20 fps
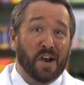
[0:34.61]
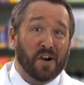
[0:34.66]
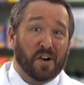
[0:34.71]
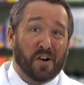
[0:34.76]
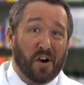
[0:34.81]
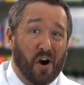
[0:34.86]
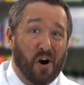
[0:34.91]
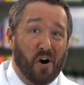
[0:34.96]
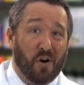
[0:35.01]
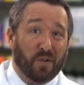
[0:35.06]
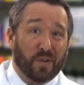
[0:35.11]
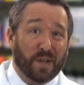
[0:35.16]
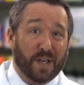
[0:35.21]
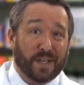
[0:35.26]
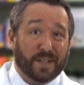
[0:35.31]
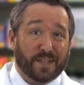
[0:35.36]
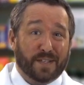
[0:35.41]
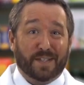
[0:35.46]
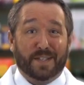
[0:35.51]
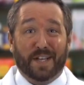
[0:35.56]
call
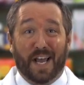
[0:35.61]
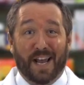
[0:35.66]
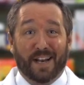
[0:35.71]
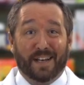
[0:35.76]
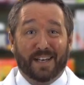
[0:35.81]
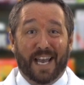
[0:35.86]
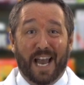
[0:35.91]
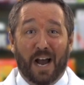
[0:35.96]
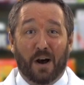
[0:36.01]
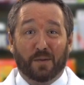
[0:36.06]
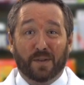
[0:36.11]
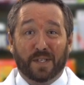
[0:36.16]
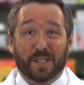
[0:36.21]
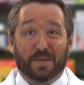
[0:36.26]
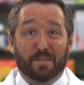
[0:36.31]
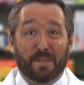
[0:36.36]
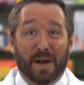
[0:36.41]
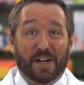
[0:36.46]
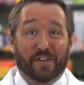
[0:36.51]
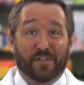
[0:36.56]
lists, and countless
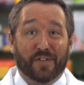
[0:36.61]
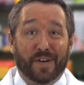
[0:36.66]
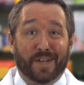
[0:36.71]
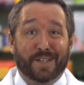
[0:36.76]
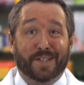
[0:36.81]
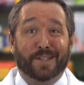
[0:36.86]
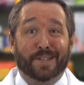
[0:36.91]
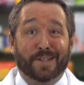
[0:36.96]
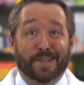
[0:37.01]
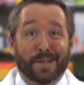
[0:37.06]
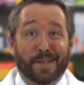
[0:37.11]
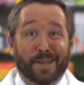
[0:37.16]
metrics?